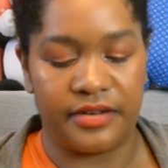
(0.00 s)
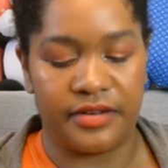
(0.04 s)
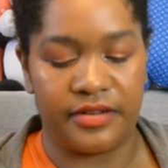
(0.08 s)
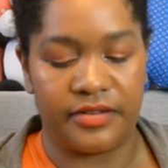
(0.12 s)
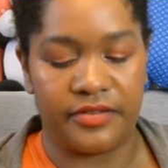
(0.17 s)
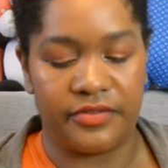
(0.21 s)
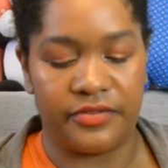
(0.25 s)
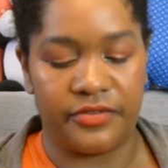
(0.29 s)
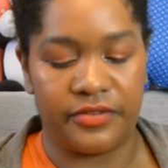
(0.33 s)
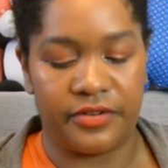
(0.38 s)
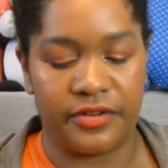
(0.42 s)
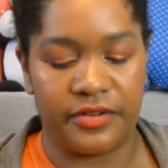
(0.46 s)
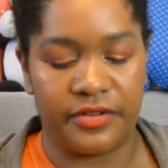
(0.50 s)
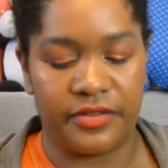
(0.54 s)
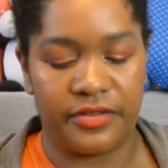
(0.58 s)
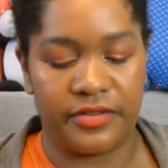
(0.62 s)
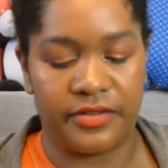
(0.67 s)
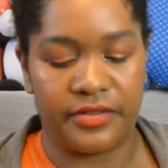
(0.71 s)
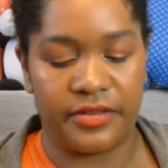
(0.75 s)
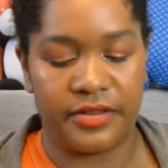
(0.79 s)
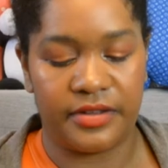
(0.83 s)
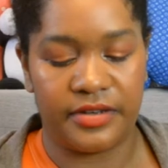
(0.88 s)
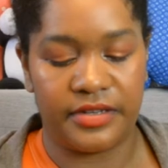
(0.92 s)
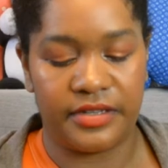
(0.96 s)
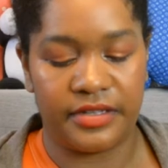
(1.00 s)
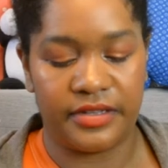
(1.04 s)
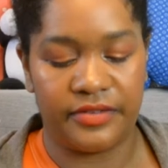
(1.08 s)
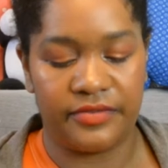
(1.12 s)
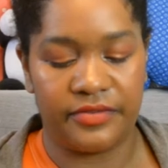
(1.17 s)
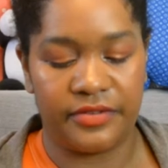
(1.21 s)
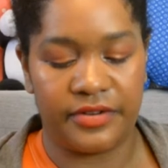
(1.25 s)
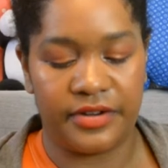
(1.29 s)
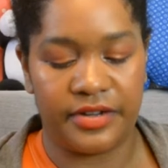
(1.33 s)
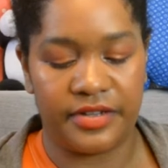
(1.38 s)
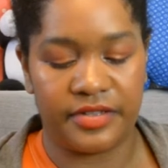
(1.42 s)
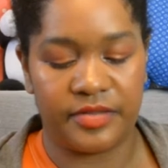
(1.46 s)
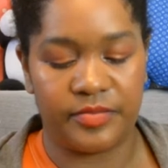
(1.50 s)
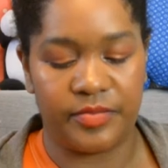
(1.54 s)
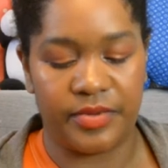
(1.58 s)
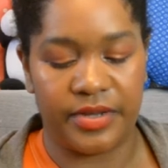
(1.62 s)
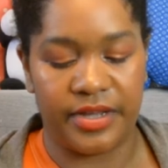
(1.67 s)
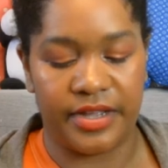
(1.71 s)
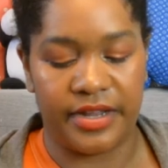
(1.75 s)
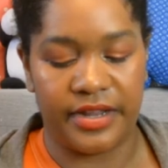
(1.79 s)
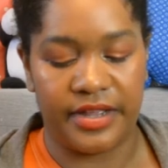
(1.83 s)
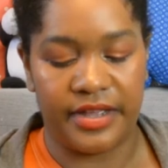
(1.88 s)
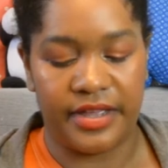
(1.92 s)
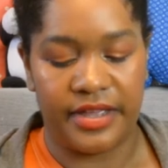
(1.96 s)
for the deliveries,
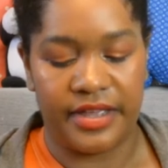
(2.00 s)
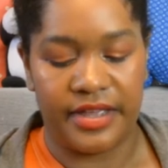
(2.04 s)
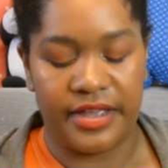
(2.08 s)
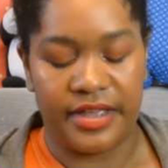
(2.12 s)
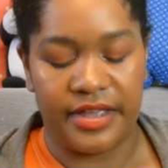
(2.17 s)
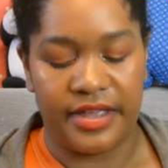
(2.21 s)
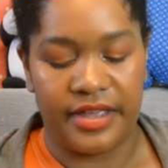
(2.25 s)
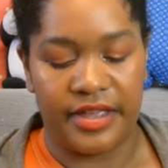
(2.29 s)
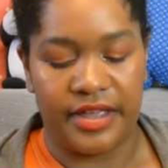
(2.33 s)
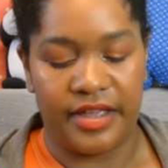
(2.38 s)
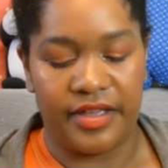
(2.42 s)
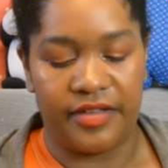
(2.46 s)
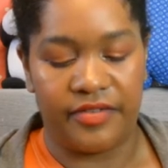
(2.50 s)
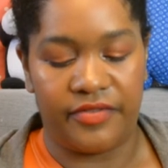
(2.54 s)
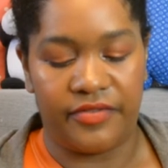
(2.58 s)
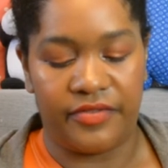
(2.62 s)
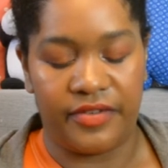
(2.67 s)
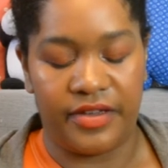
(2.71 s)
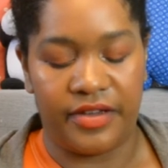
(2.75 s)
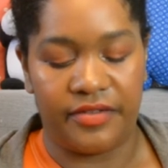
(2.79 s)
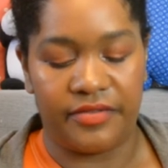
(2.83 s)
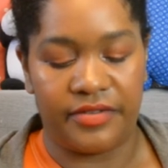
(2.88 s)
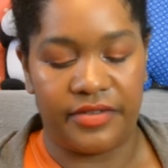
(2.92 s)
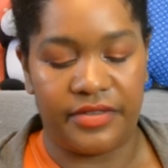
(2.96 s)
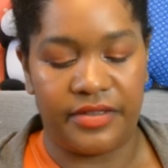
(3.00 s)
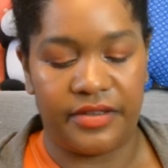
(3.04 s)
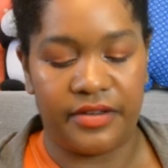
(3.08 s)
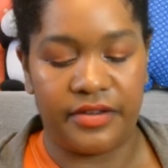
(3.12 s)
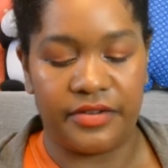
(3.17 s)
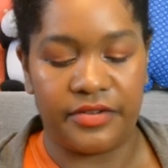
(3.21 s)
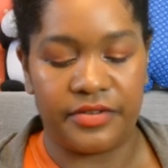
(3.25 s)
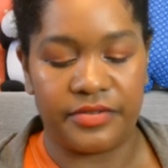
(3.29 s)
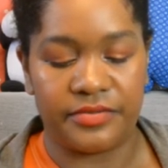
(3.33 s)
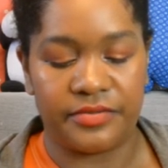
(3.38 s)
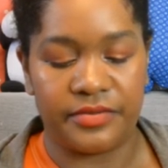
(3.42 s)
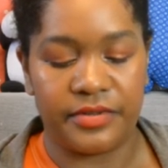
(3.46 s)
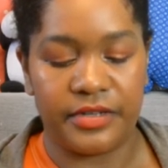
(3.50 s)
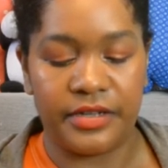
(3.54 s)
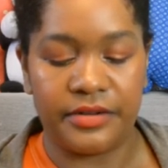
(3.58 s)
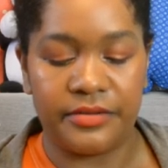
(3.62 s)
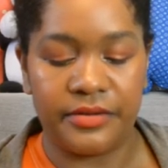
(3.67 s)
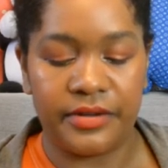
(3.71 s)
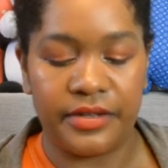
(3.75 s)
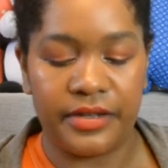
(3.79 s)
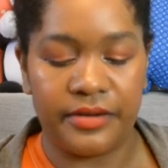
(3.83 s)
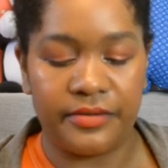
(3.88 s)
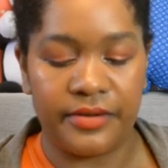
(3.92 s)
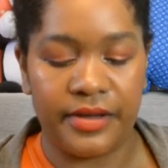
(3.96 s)
but if everything goes really,
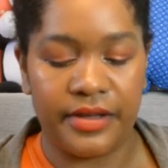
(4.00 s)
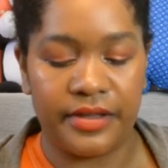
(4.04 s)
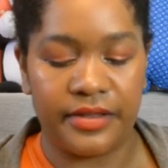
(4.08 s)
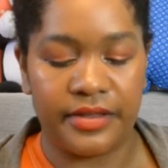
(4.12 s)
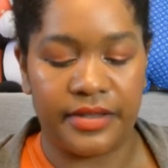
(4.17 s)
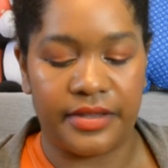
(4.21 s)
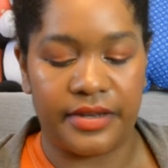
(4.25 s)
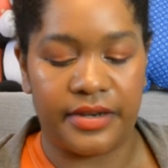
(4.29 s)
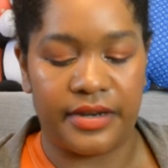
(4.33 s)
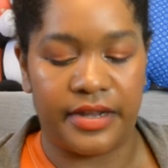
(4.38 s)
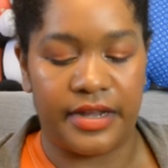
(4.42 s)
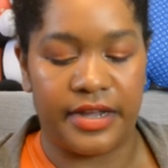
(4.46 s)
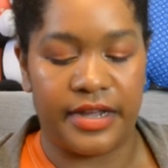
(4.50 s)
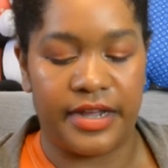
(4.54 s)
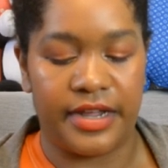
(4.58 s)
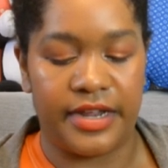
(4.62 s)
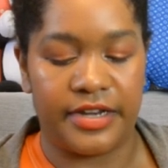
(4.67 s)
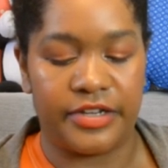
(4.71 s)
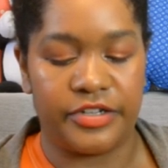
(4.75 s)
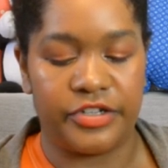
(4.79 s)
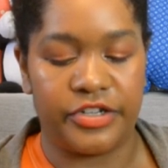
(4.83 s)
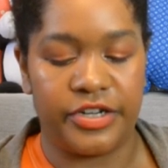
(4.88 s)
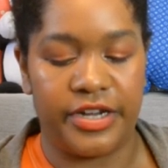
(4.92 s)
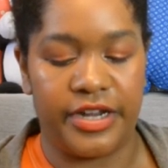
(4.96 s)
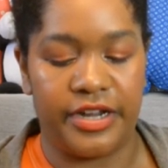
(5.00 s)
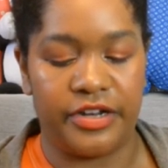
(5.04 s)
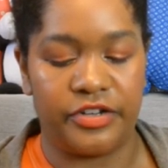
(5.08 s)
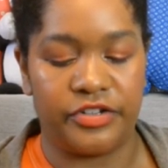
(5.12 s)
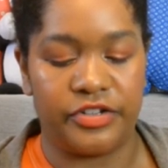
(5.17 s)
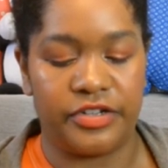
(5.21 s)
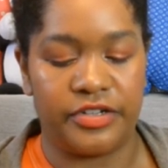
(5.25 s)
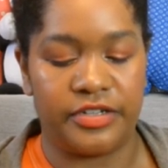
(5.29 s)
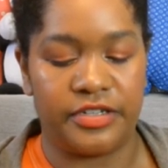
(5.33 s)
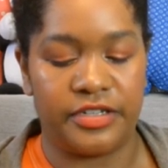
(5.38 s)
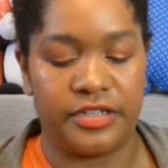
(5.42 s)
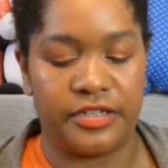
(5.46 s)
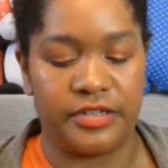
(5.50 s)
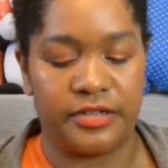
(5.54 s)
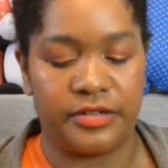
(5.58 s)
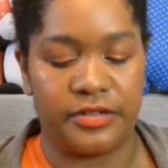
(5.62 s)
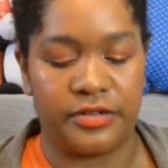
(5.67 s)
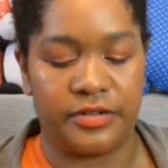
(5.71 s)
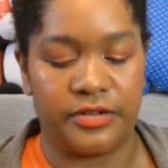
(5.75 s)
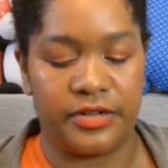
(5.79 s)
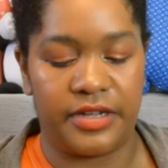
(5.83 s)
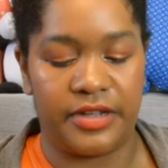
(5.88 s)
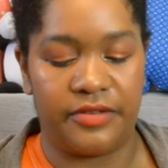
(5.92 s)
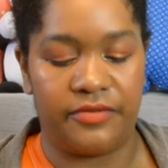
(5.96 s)
really well, then I change it to
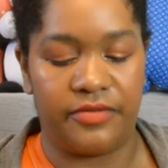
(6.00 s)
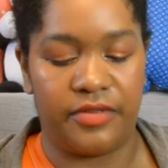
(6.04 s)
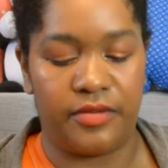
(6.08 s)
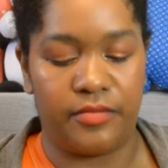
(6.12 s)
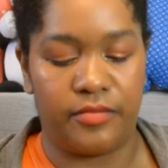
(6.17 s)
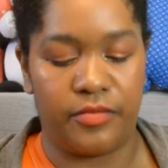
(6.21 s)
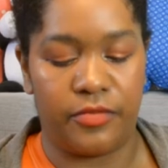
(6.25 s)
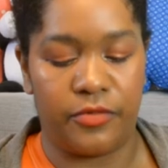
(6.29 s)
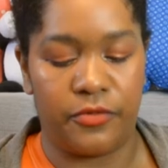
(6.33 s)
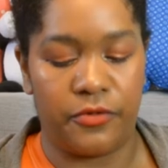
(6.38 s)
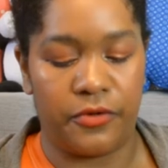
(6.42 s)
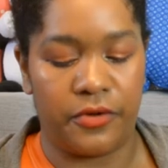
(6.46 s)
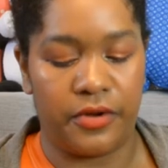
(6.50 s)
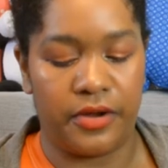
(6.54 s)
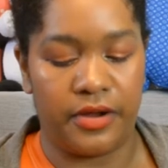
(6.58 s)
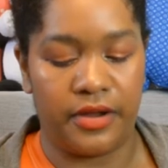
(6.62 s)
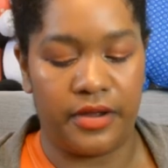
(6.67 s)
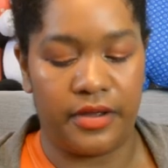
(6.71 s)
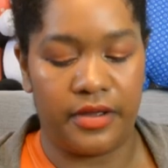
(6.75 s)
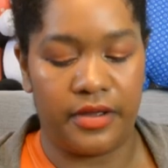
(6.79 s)
give them more.